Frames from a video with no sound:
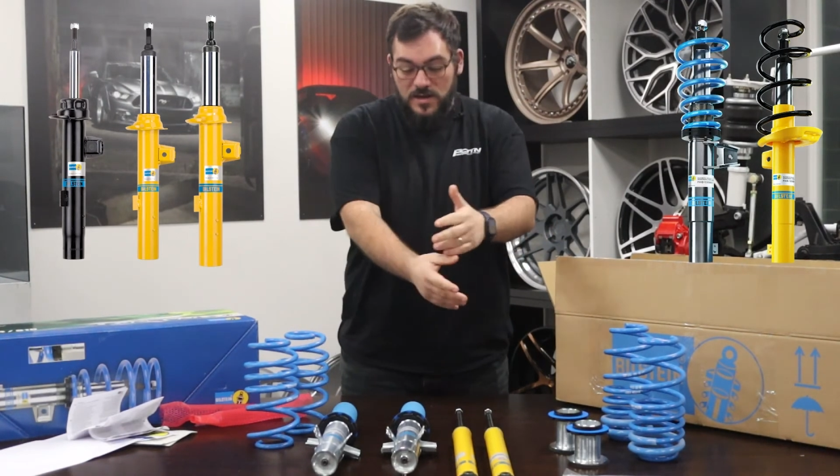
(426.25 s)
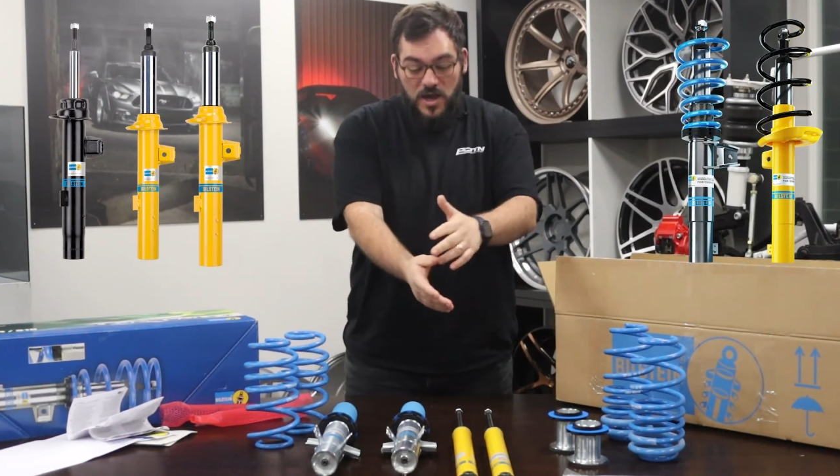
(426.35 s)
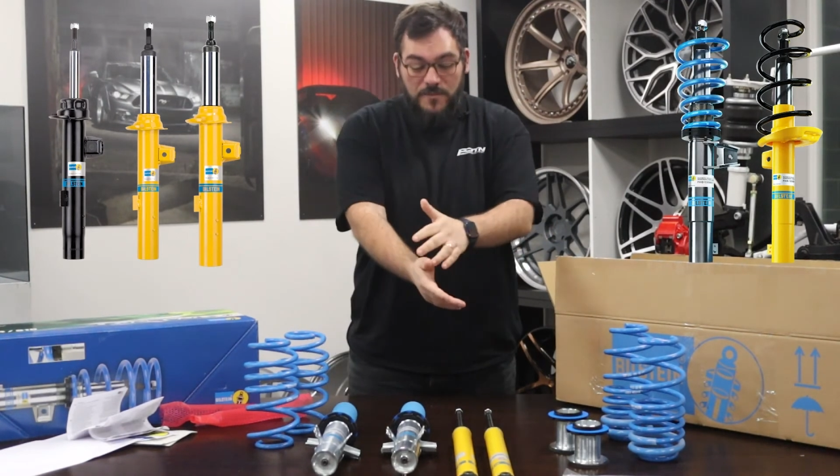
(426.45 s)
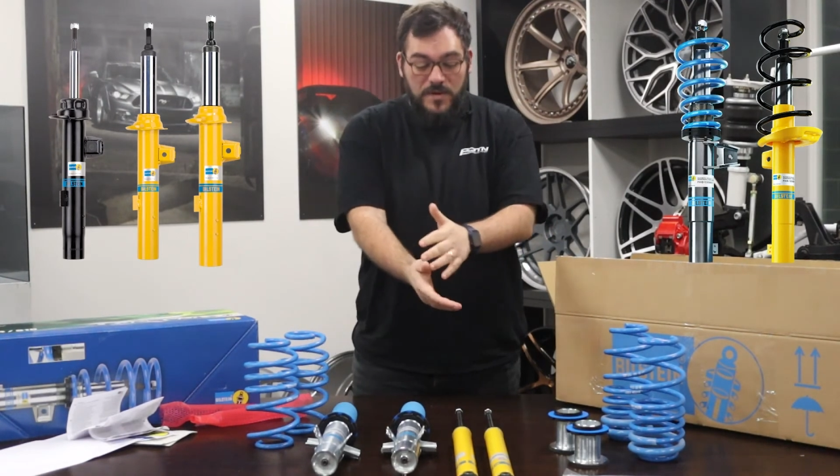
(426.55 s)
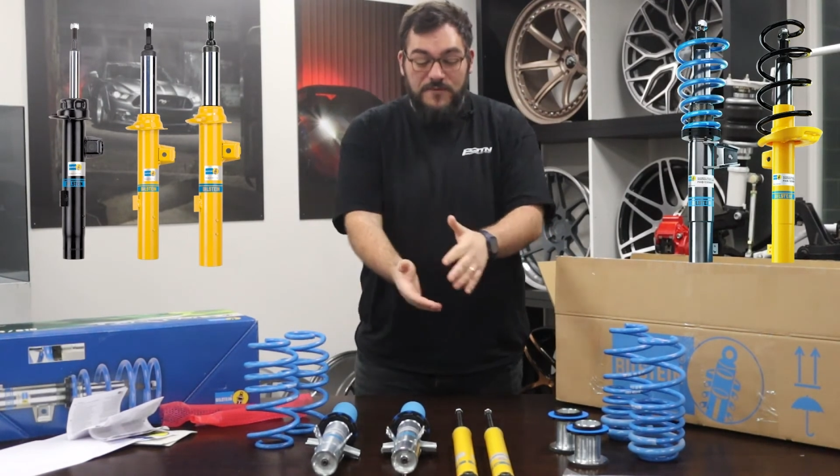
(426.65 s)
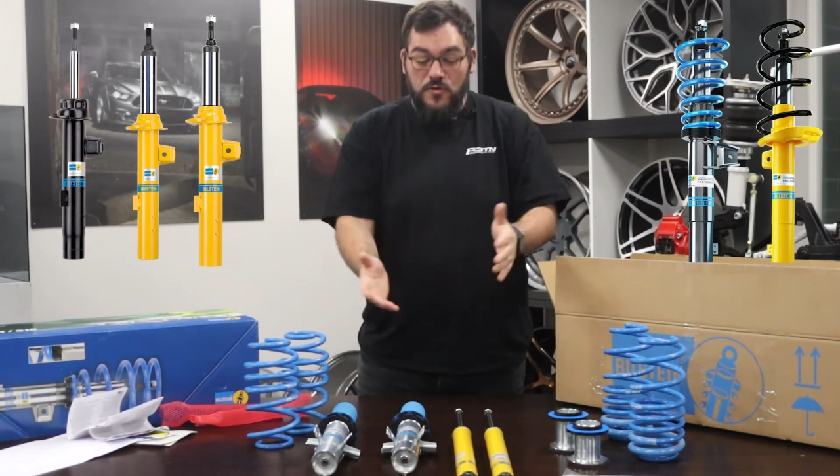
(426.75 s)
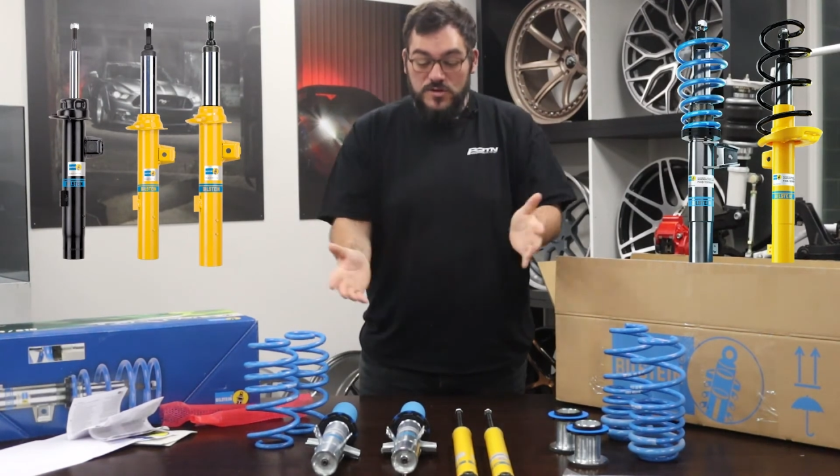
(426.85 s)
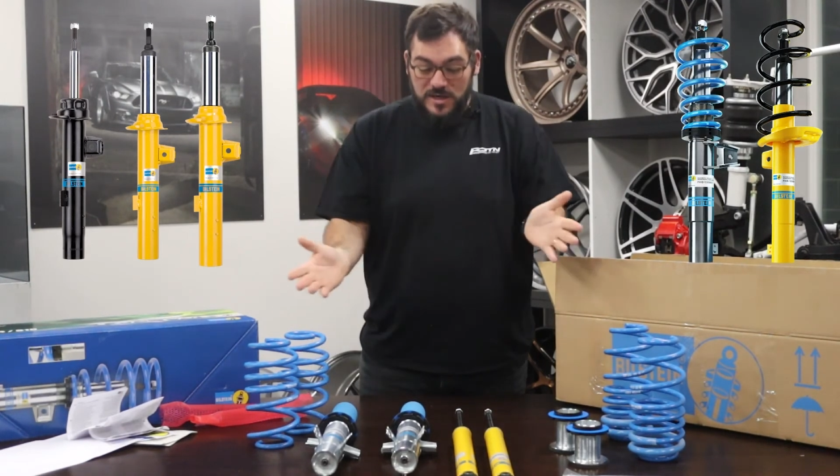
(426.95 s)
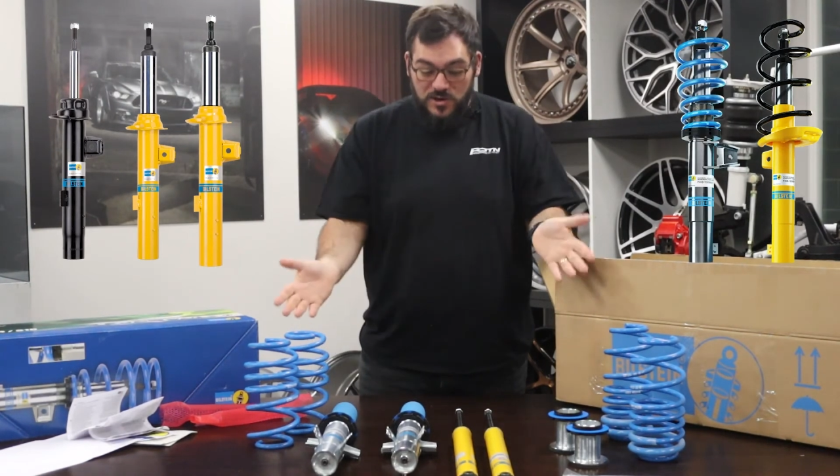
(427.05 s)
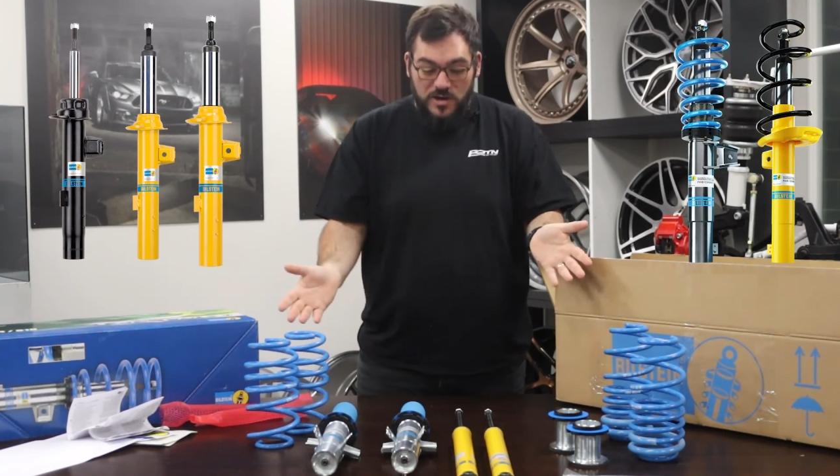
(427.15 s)

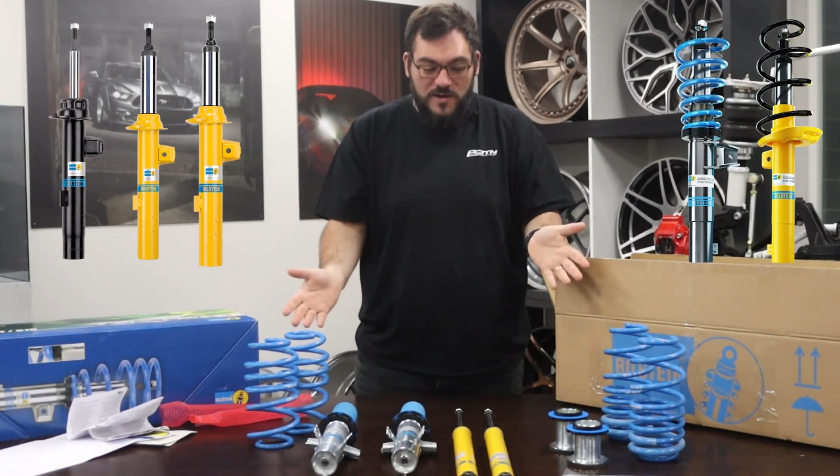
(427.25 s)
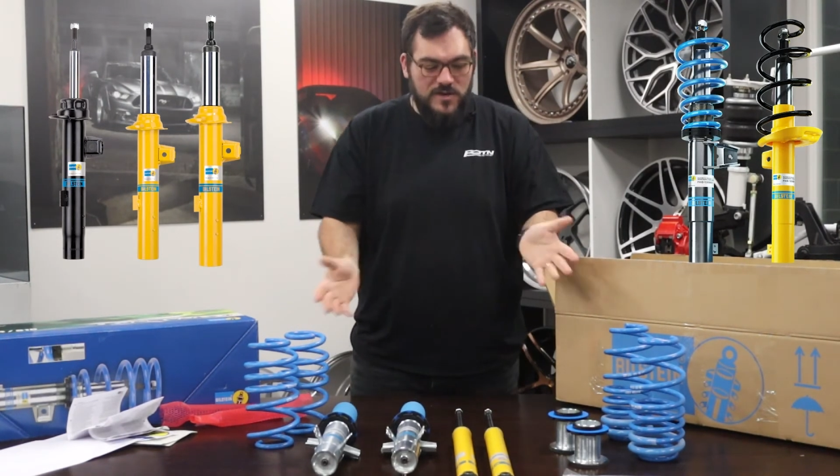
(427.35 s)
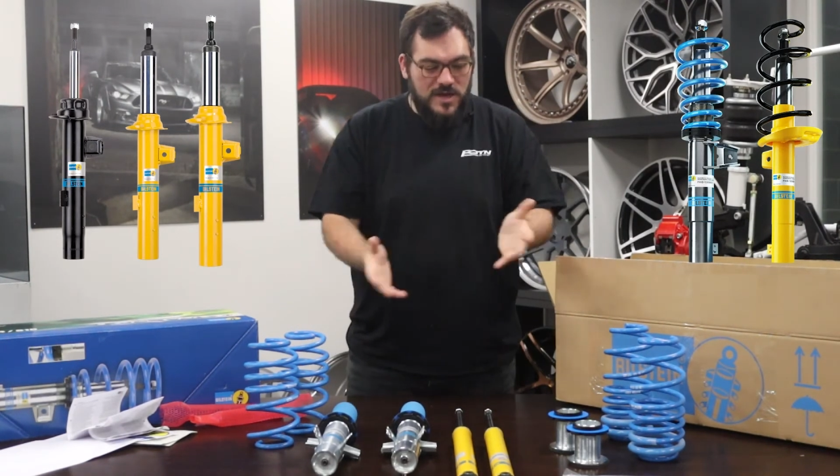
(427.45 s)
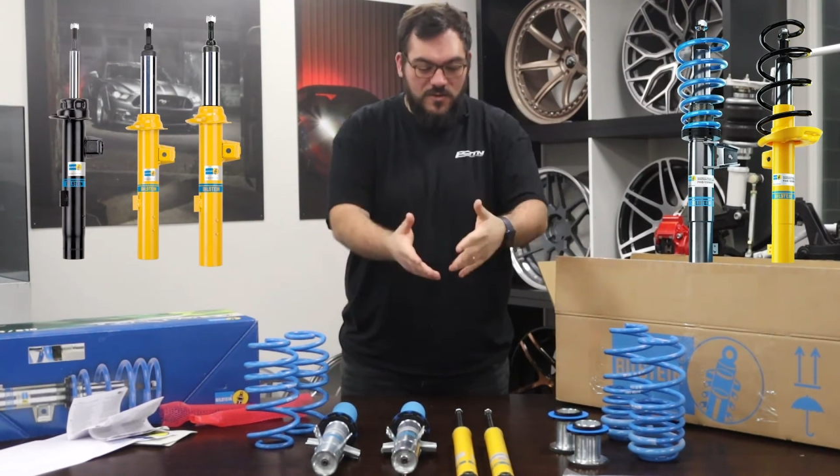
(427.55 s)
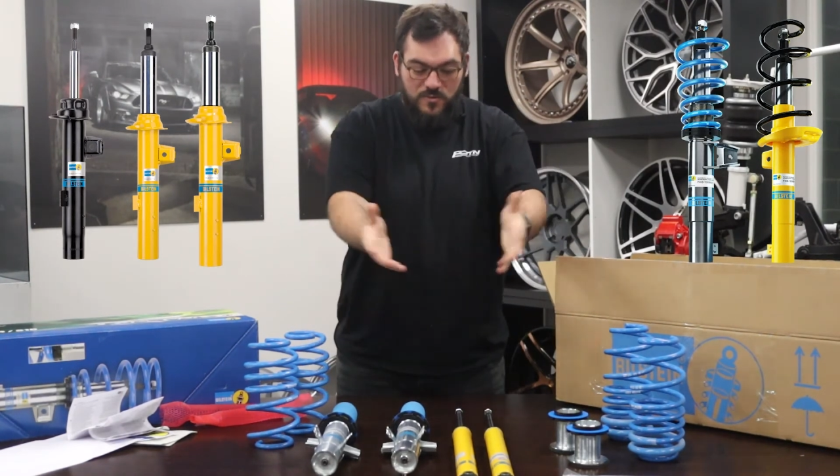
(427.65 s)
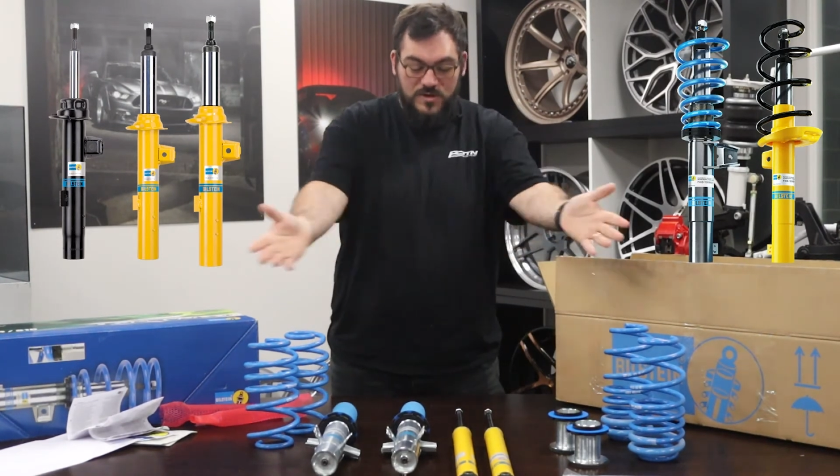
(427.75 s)
B14 coilover kit,